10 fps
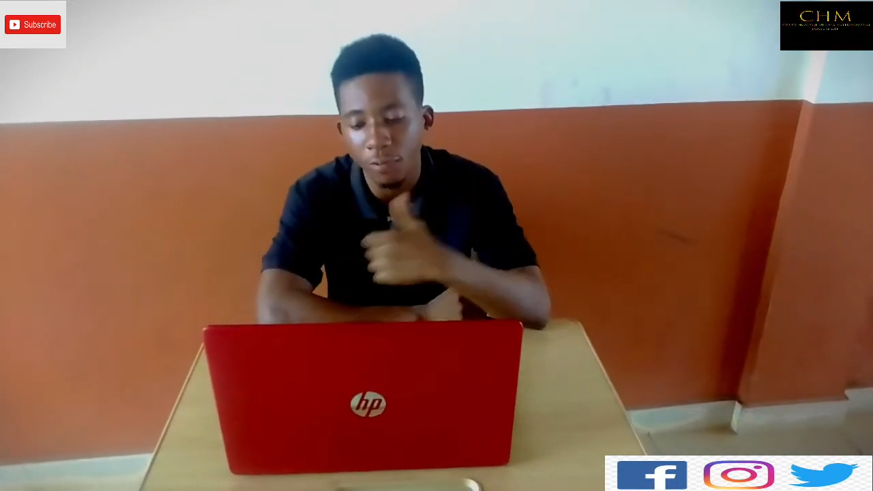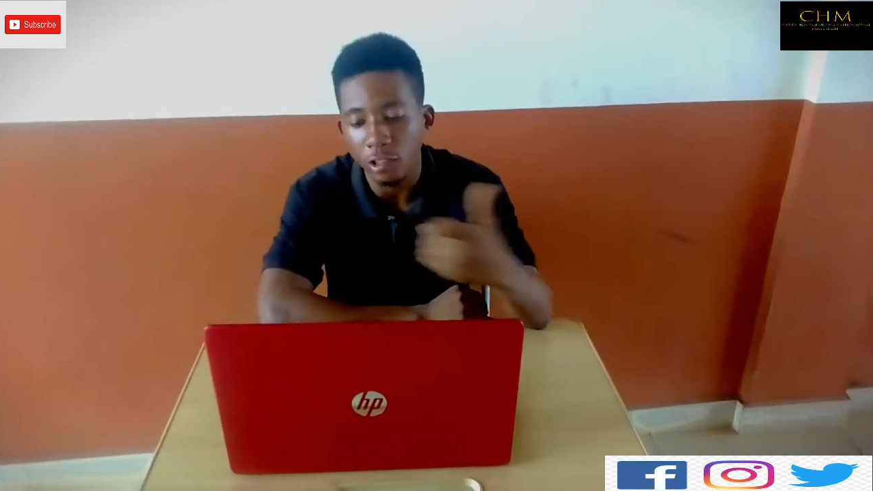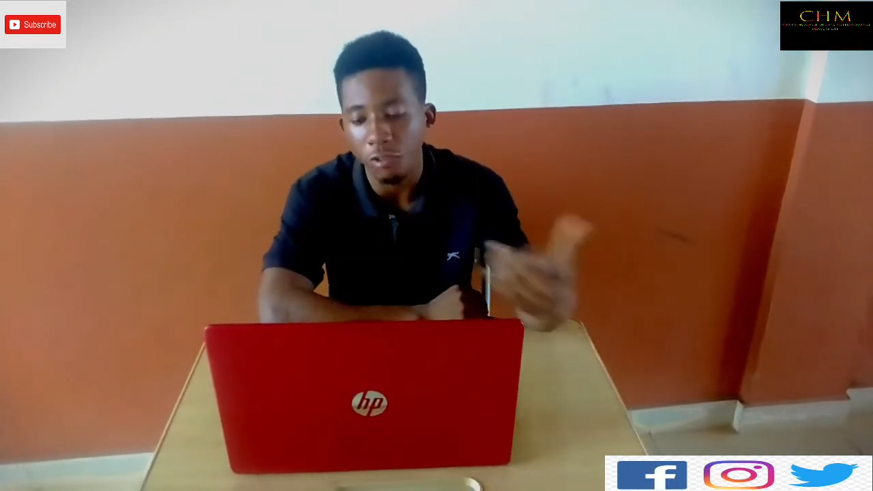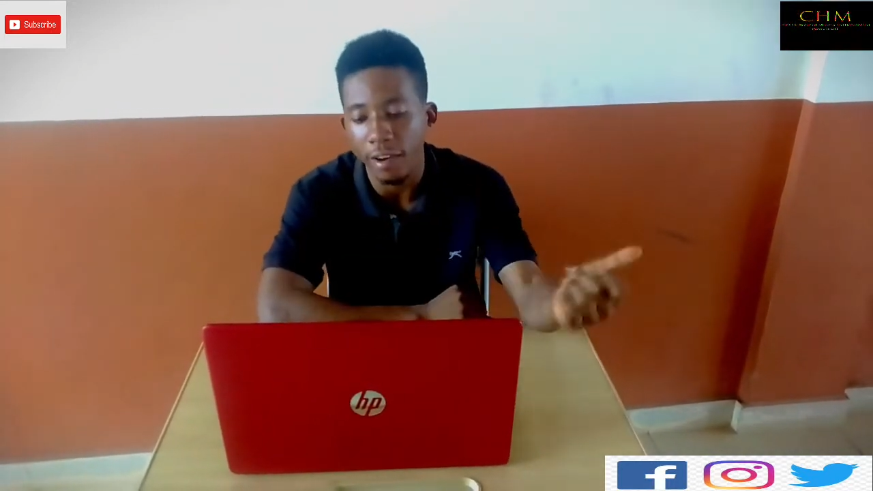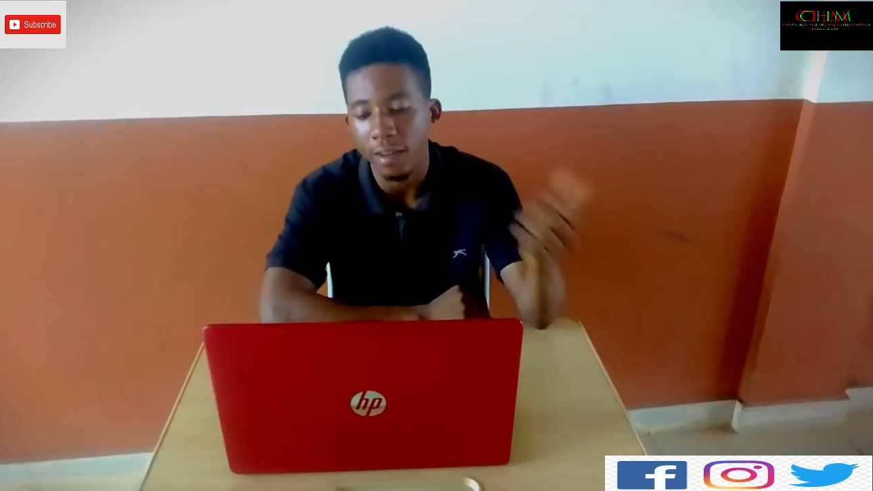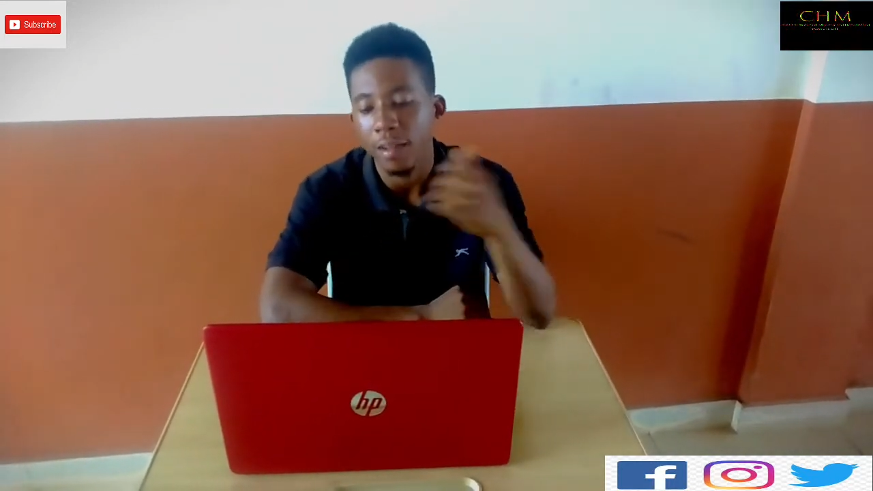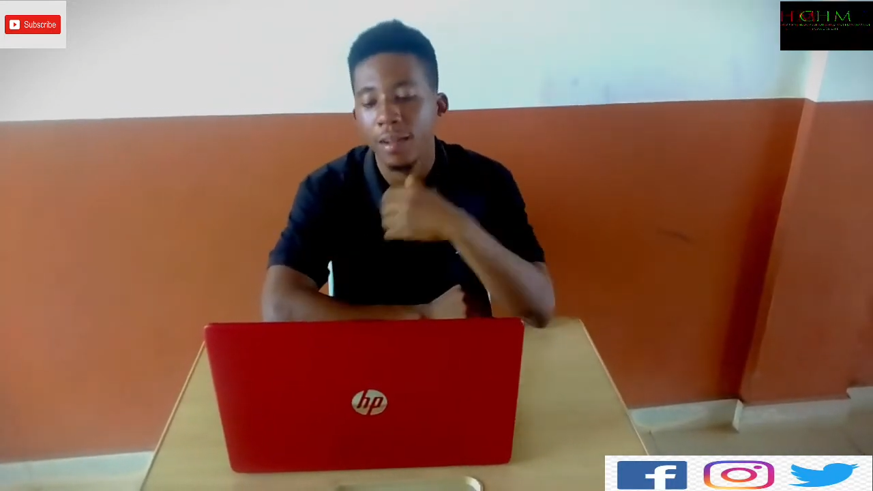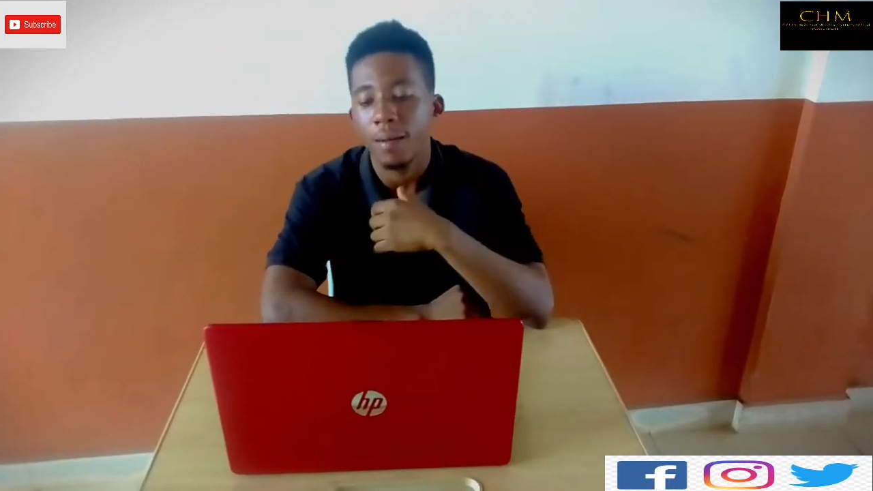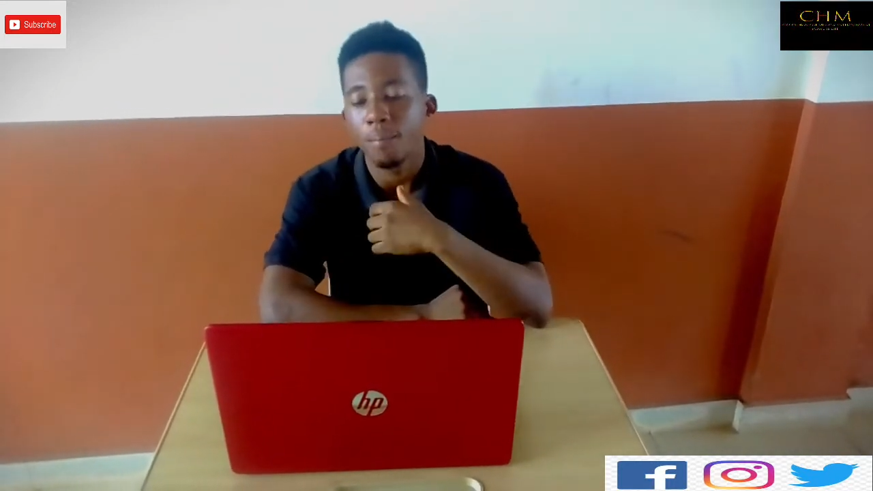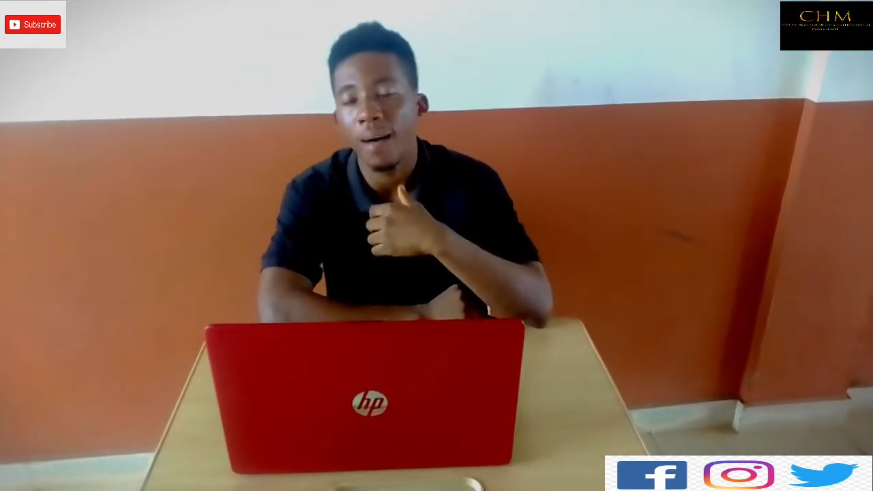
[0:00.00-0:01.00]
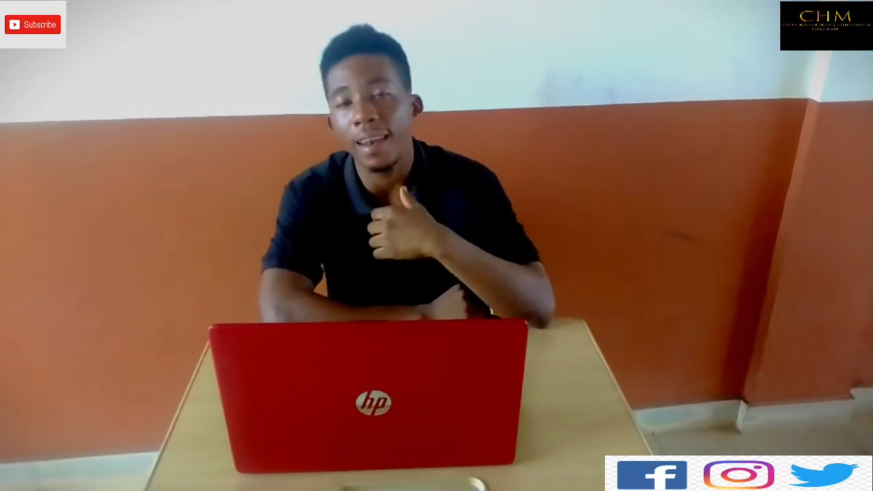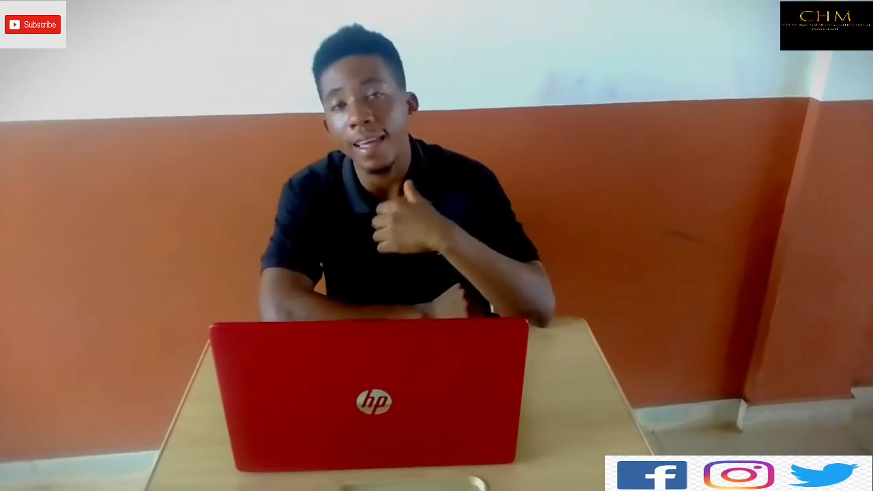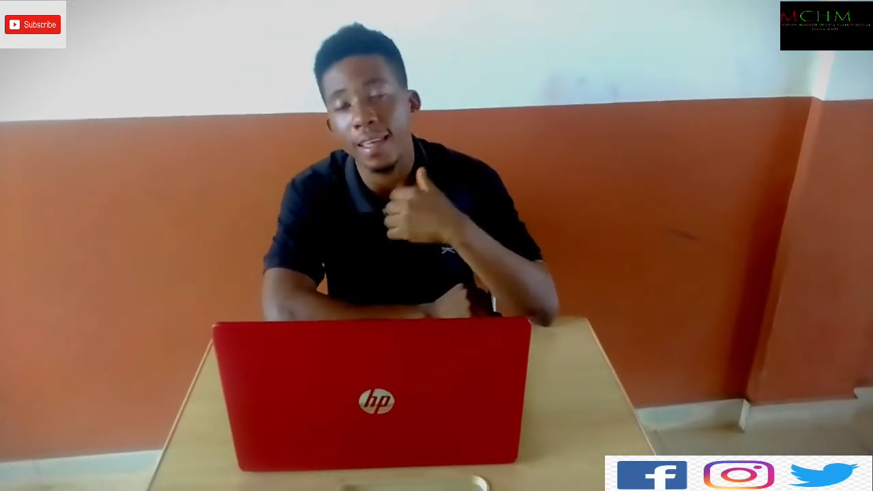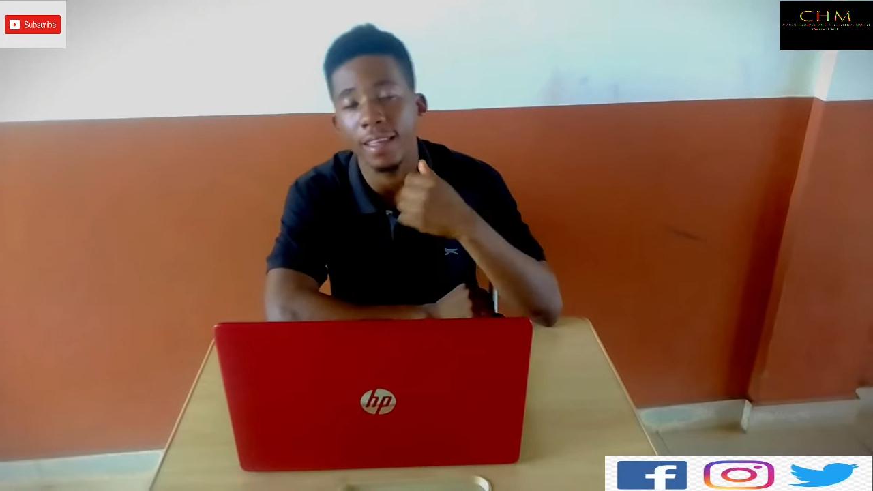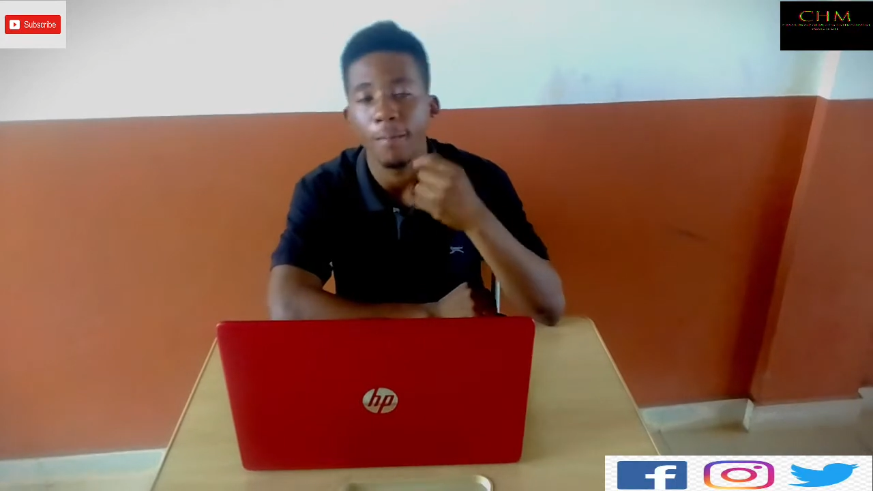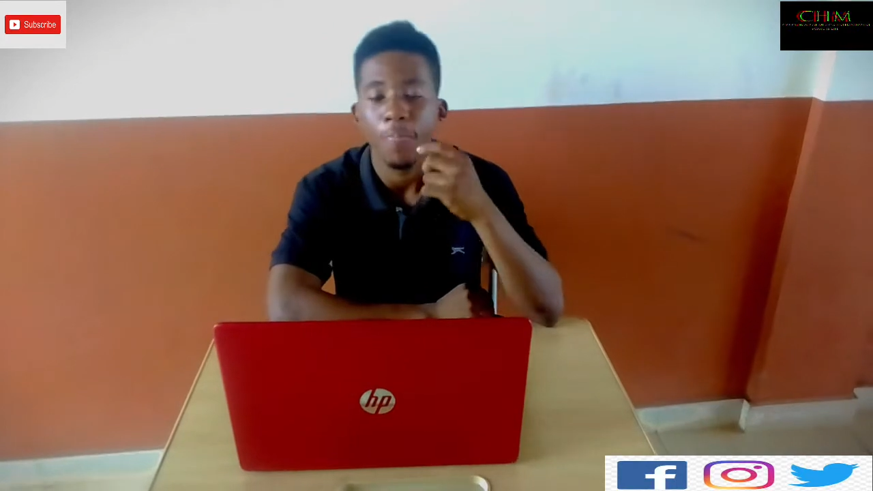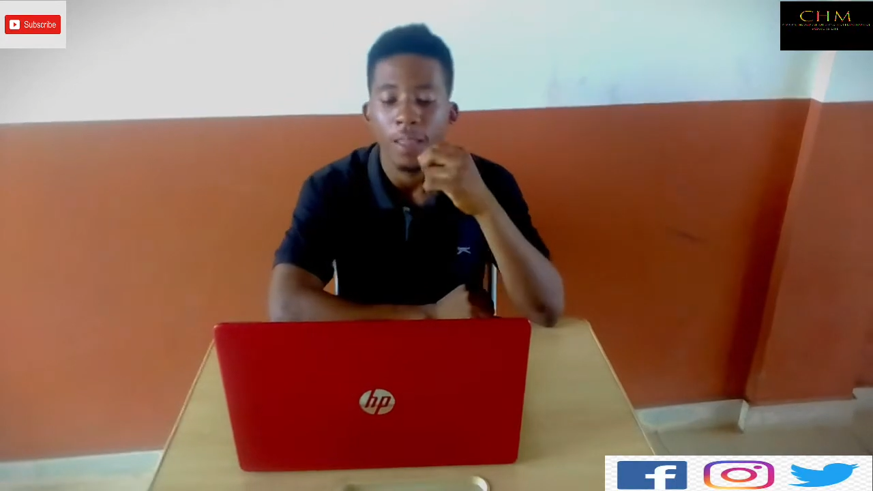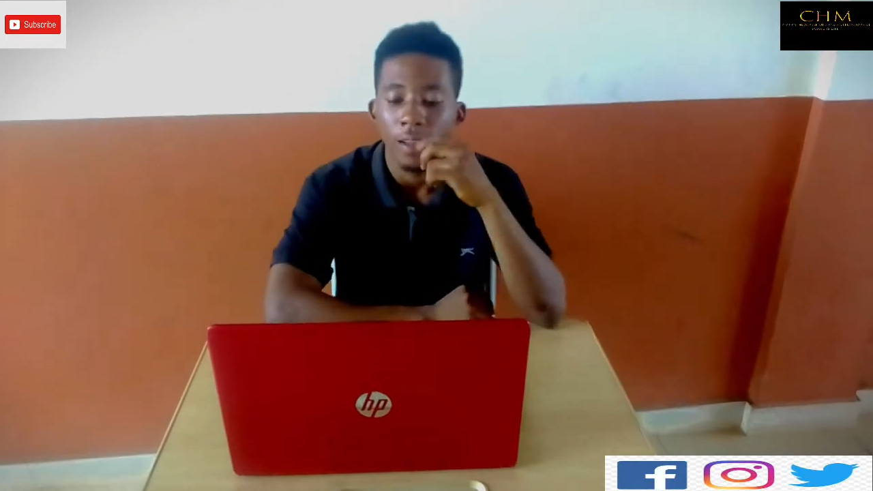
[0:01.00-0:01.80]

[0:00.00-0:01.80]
featuring Malay.